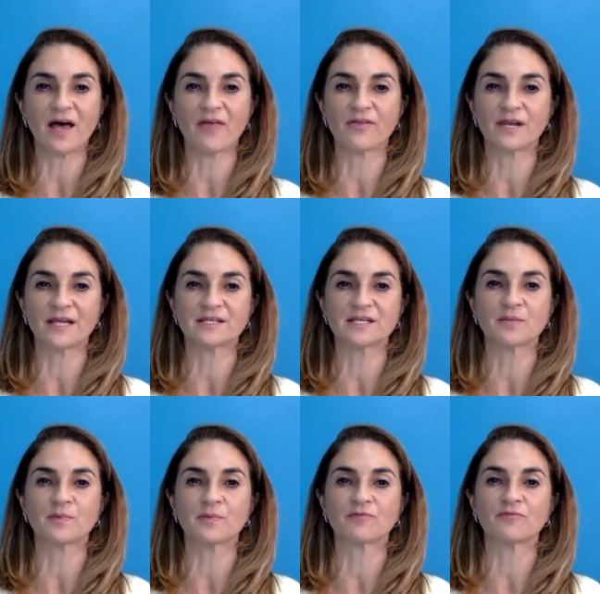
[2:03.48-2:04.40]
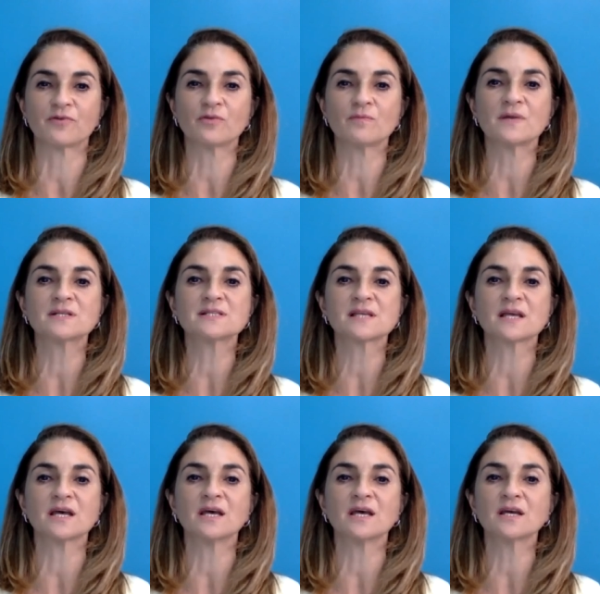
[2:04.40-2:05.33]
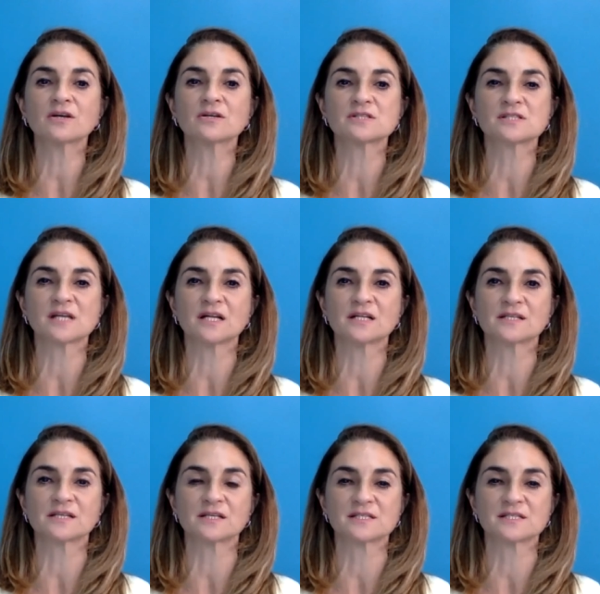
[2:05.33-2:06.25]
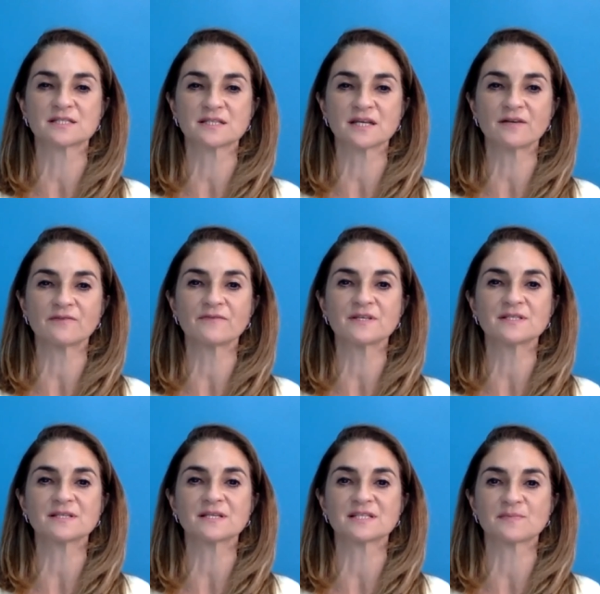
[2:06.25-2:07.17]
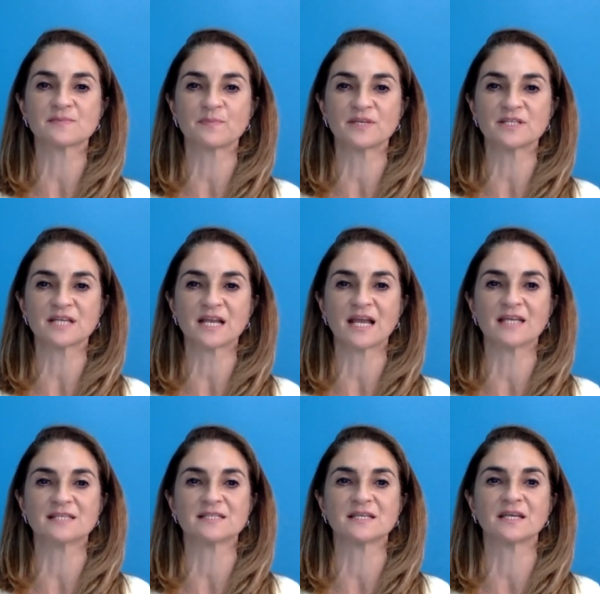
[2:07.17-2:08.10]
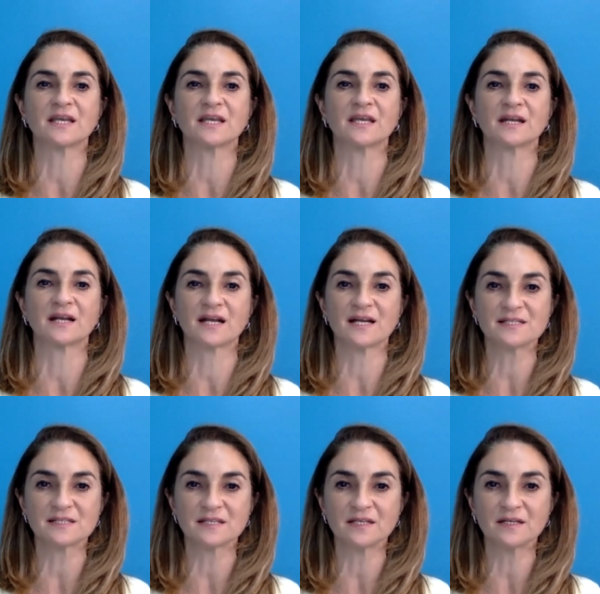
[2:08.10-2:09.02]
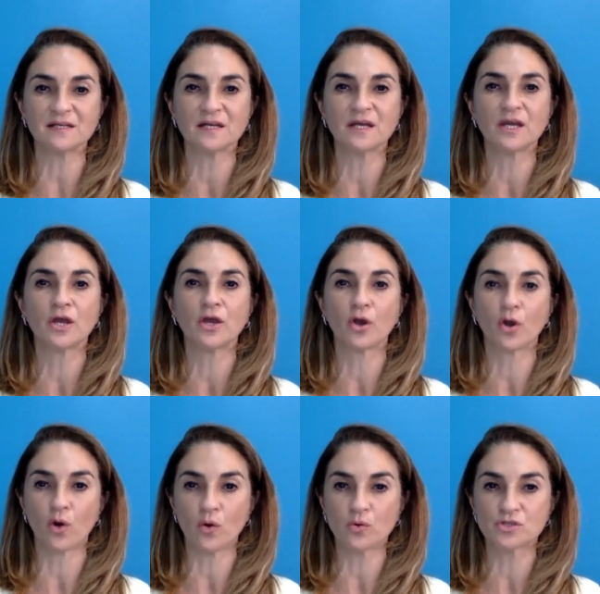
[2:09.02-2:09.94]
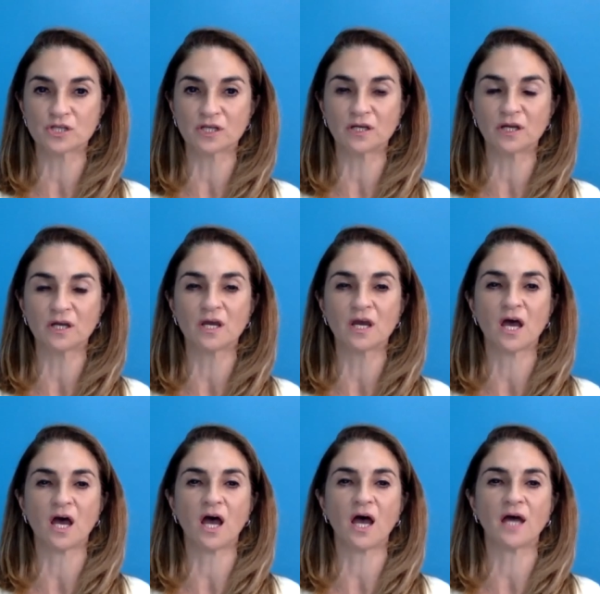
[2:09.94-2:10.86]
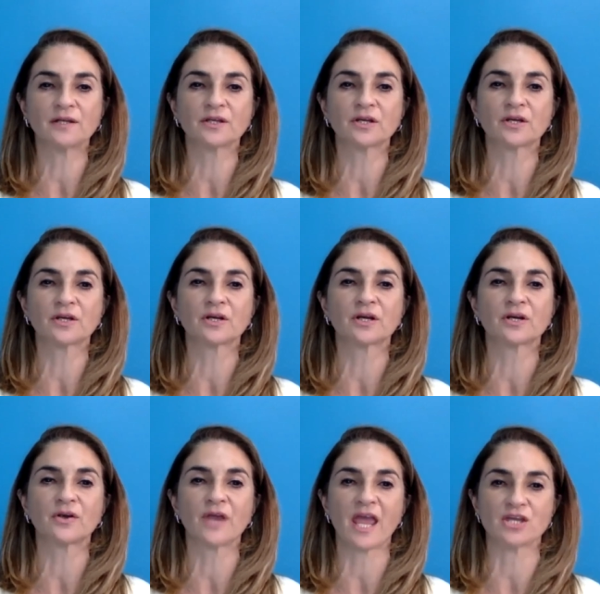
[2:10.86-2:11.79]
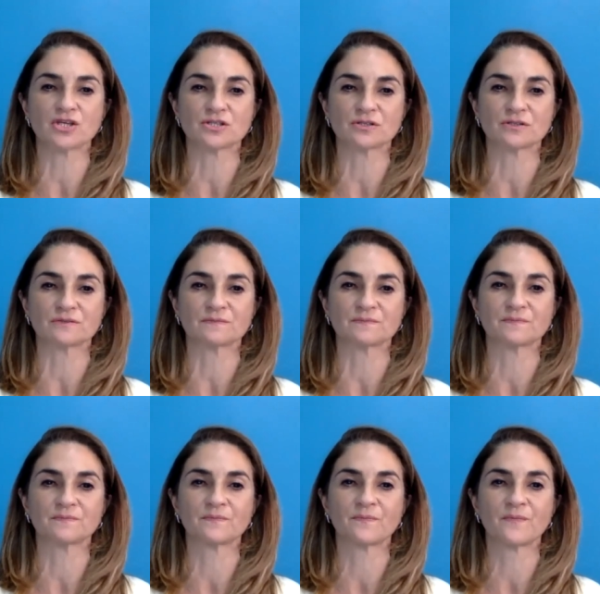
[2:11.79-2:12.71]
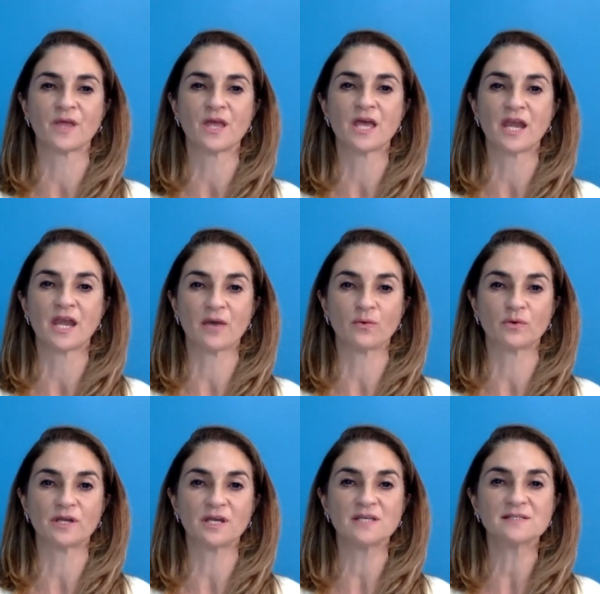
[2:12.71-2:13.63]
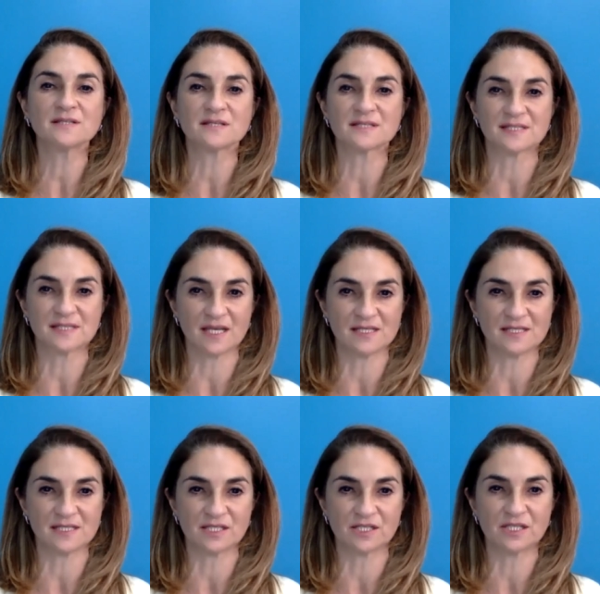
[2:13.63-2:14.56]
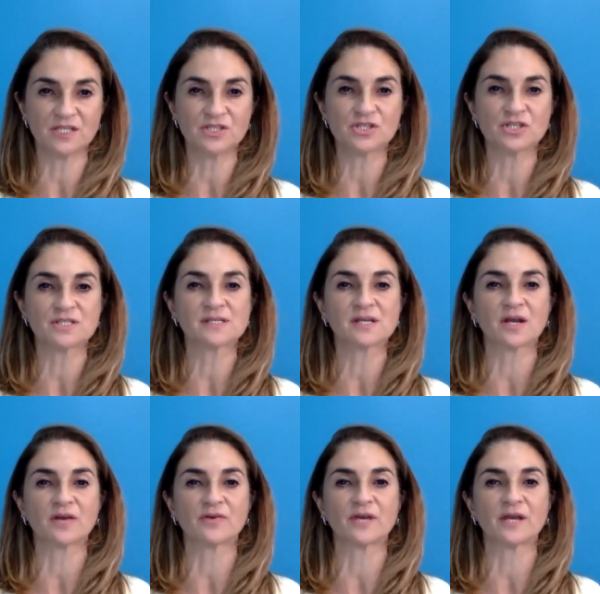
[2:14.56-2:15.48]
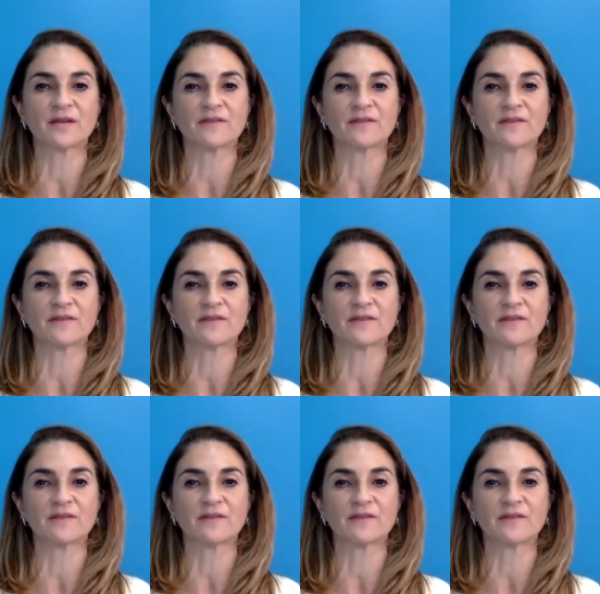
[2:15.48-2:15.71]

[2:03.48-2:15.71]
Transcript: Athletic Performance, a consulting service specializing in casting, coaching, and creation. Nowadays, Stacy teaches career